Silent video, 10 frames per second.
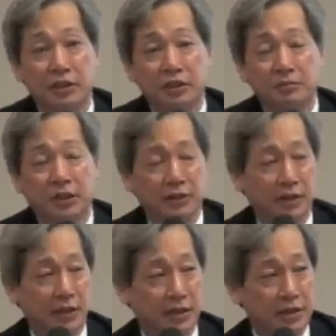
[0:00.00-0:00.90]
Uh,
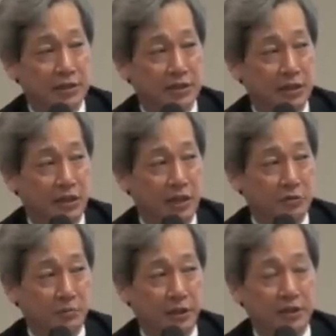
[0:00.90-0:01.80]
but as the
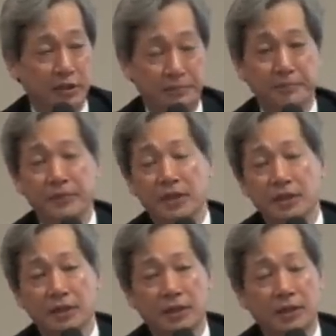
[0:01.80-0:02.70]
intra-party,
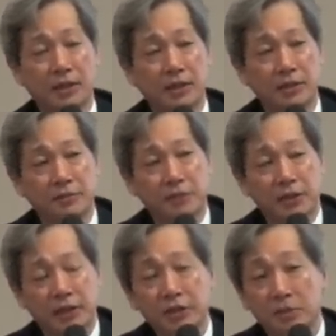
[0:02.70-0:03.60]

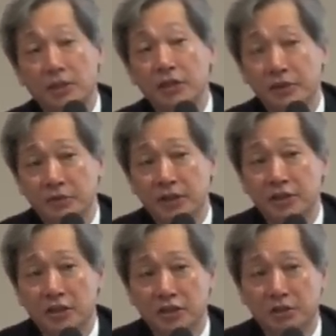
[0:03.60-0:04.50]
um, inter-party
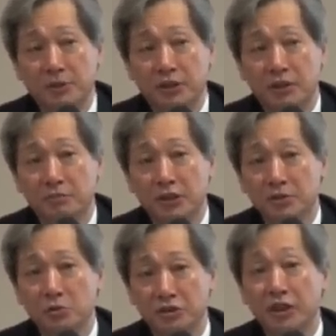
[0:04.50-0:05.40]
relationship become
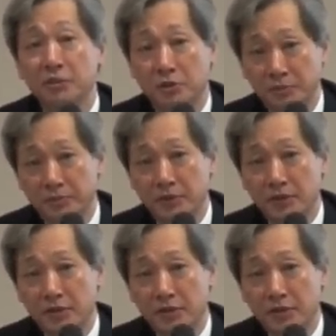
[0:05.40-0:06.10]
much more stable,